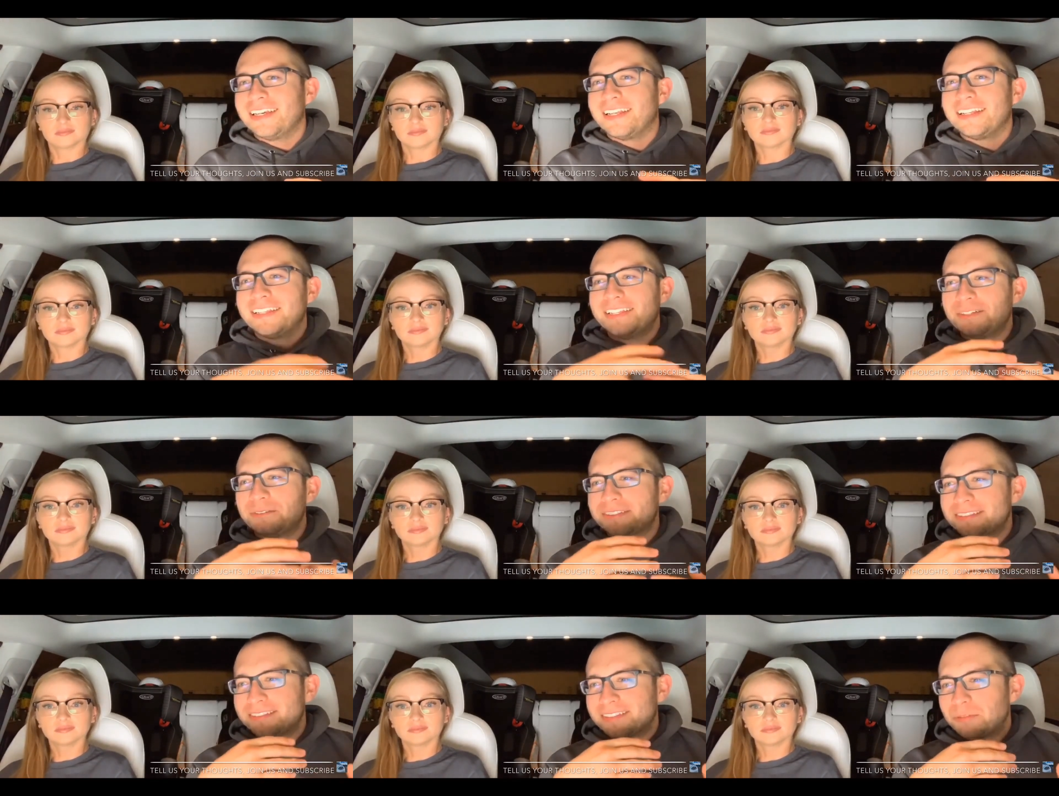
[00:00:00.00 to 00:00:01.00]
Speaker 1: And it, it
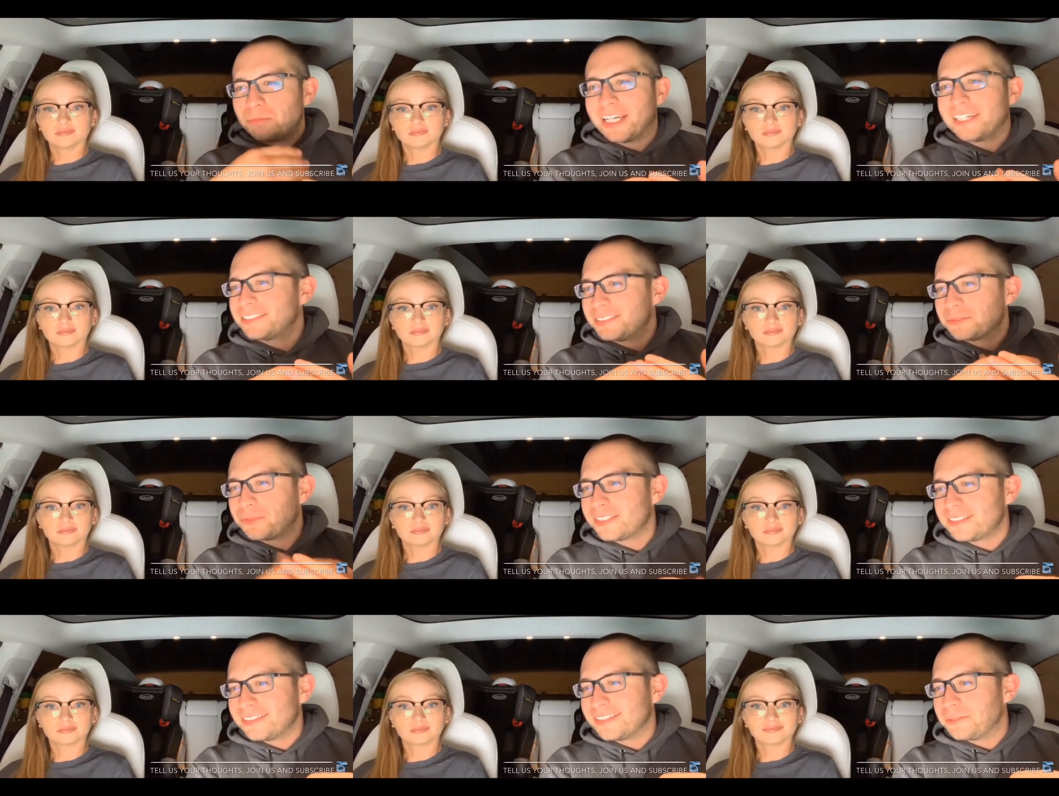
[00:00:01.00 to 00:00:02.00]
was a blast just
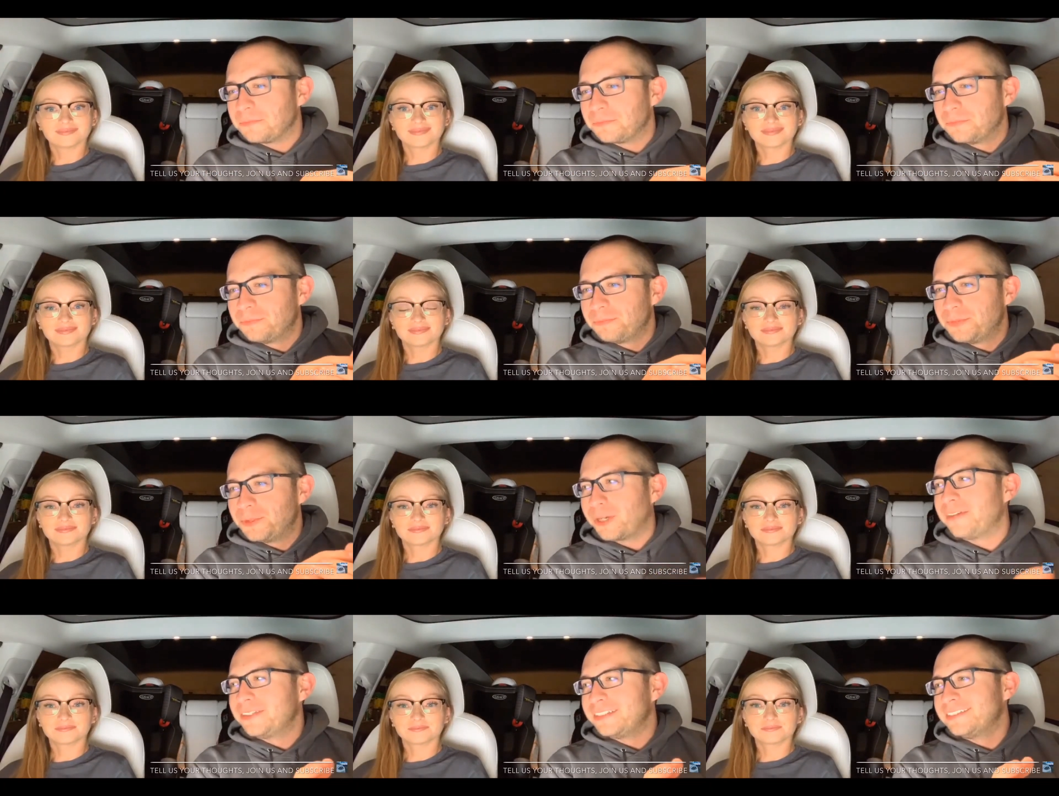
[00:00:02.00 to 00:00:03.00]
watching them
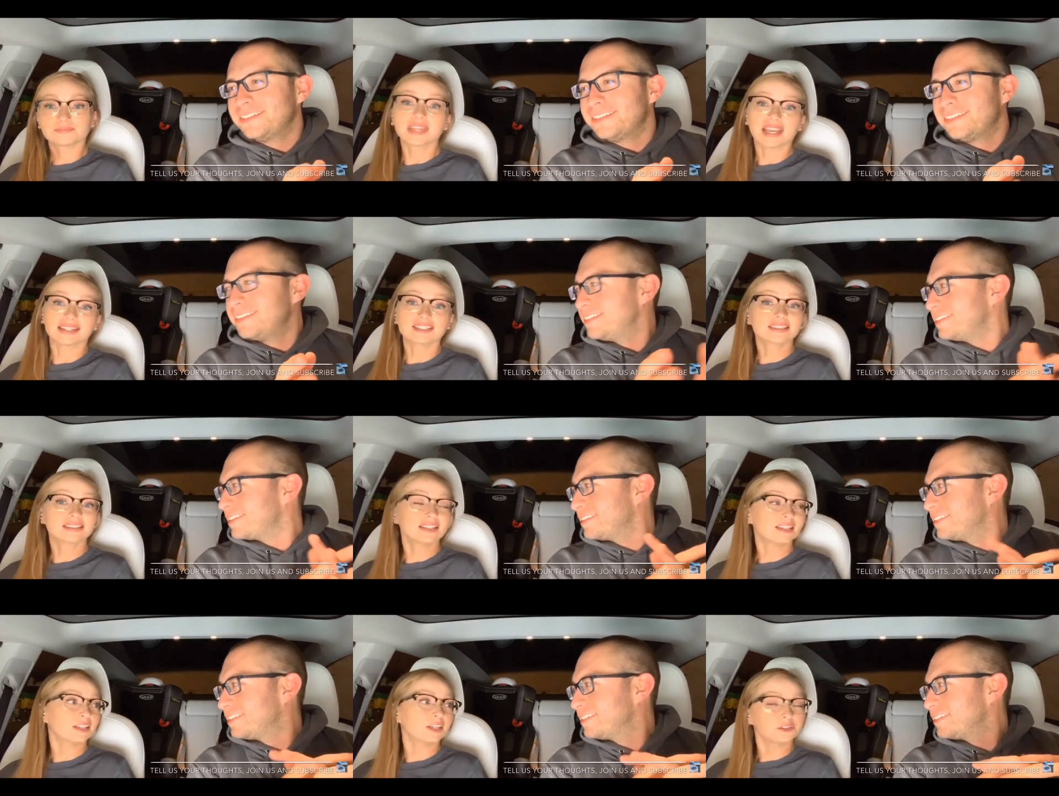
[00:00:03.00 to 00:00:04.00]
drive it. Yeah, just, just,
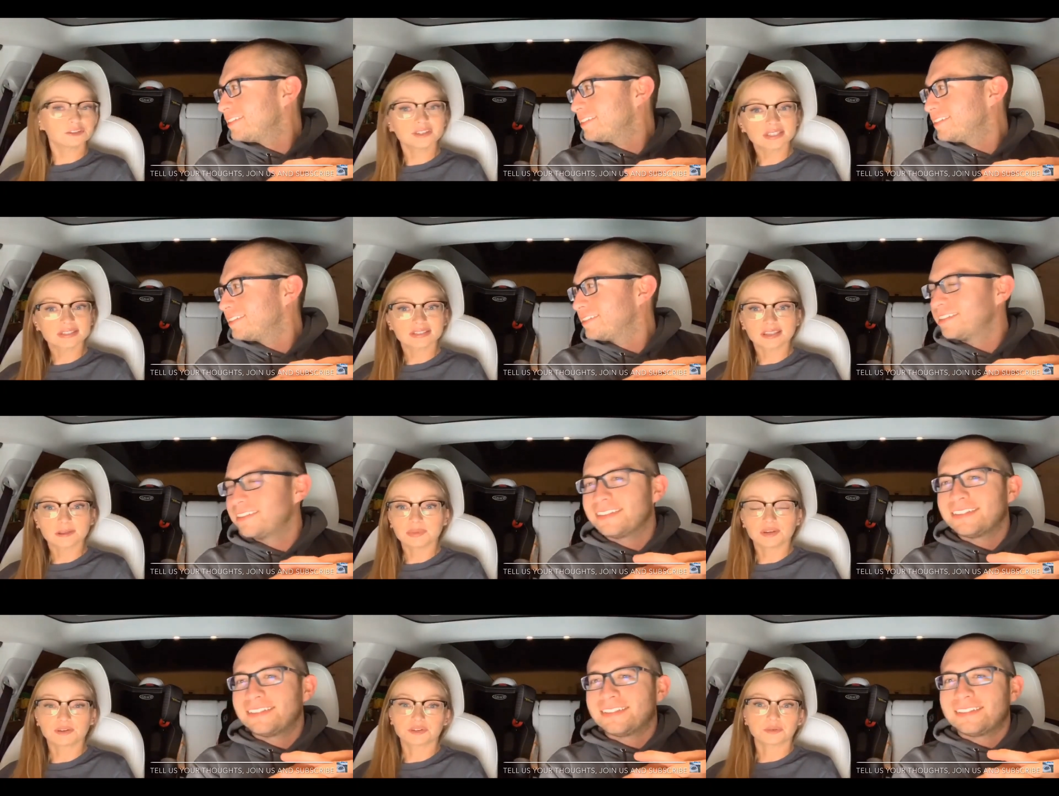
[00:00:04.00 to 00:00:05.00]
the
Speaker 2: interest and the
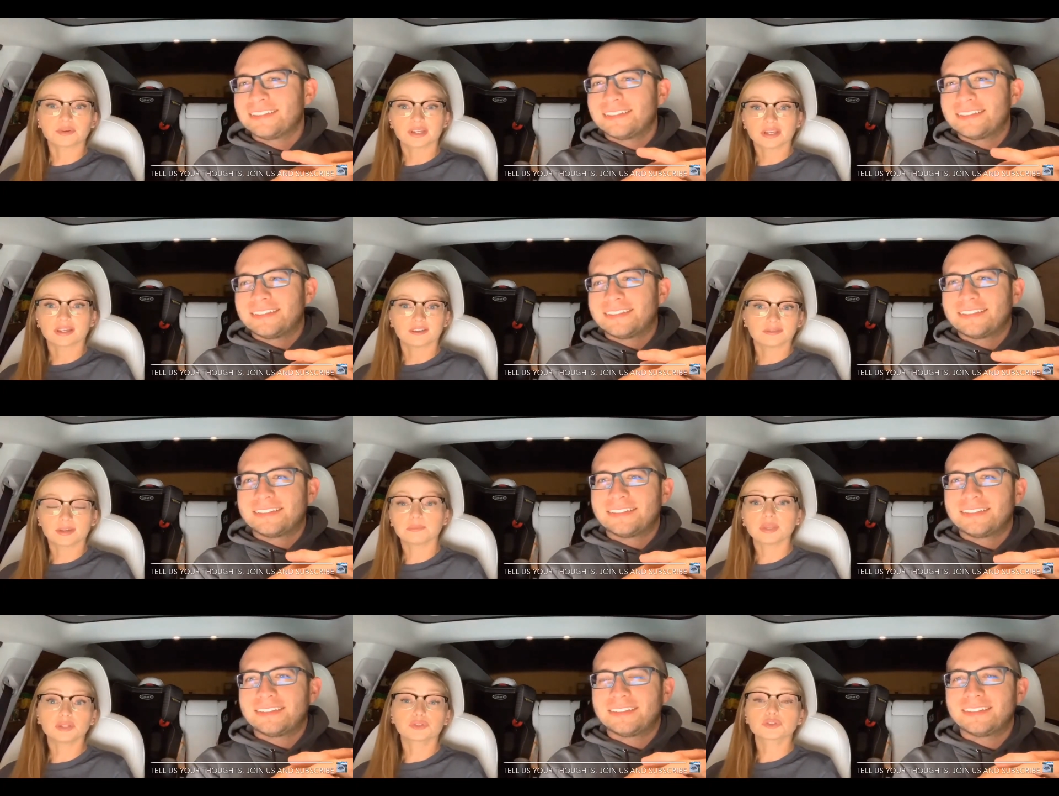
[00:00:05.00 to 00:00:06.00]
pure joy of
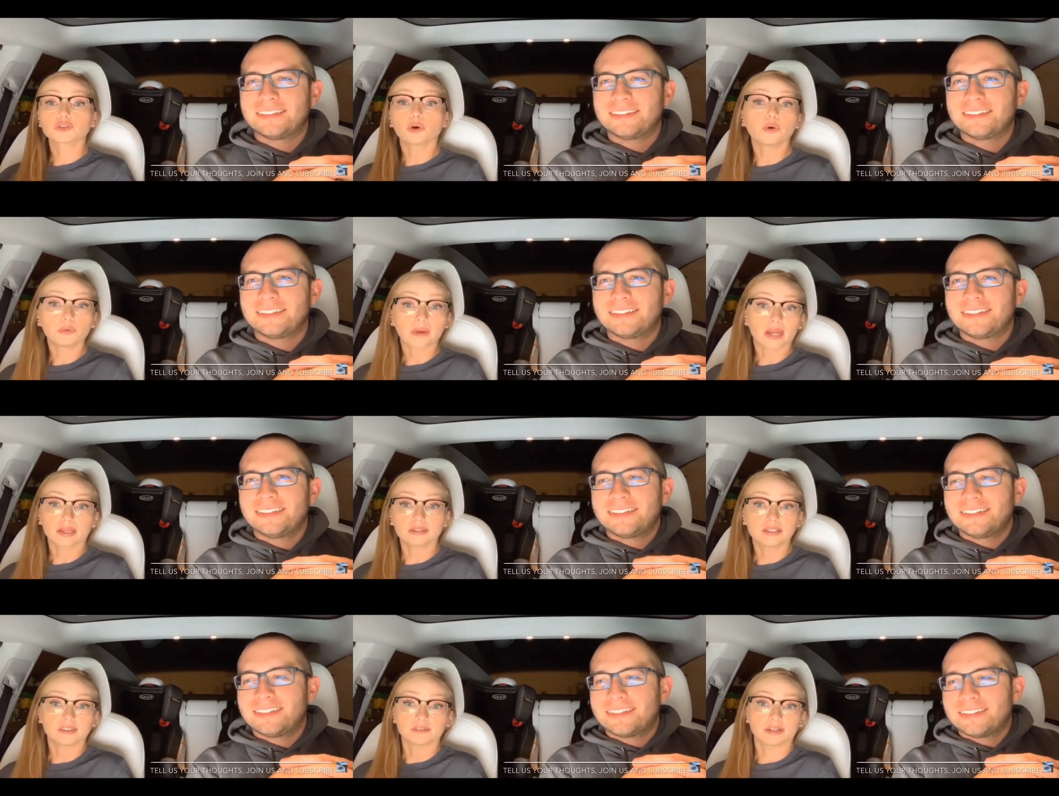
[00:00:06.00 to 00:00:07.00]
it being so
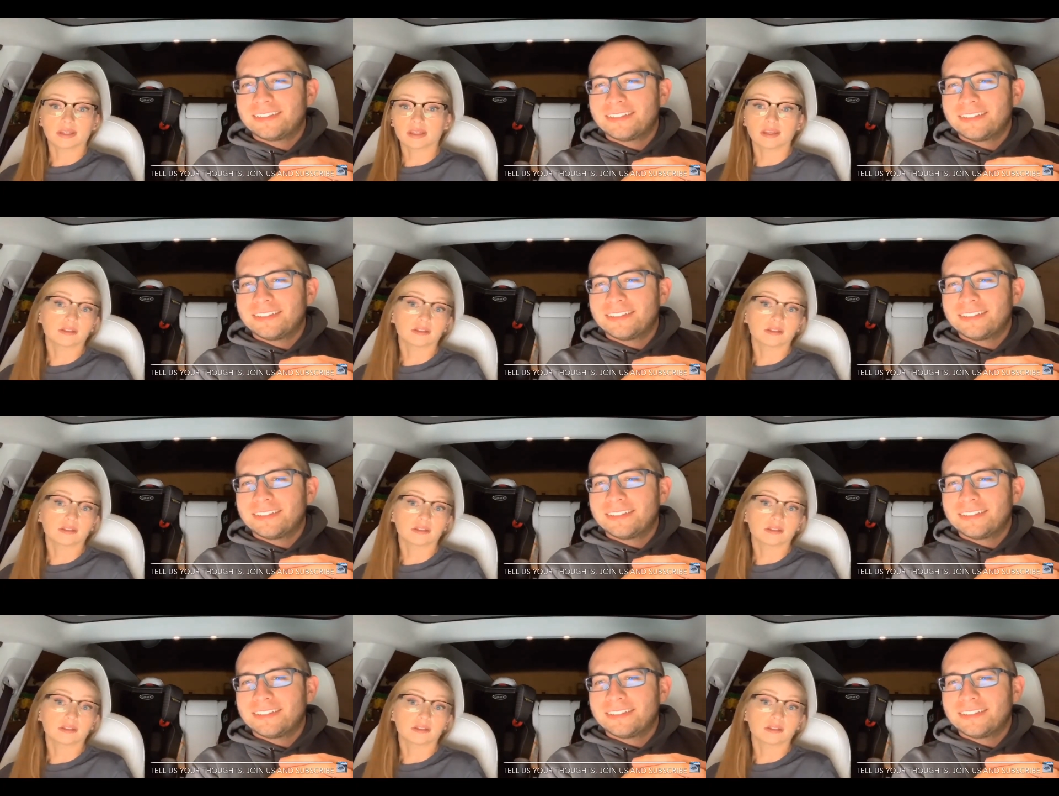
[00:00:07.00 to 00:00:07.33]
radically different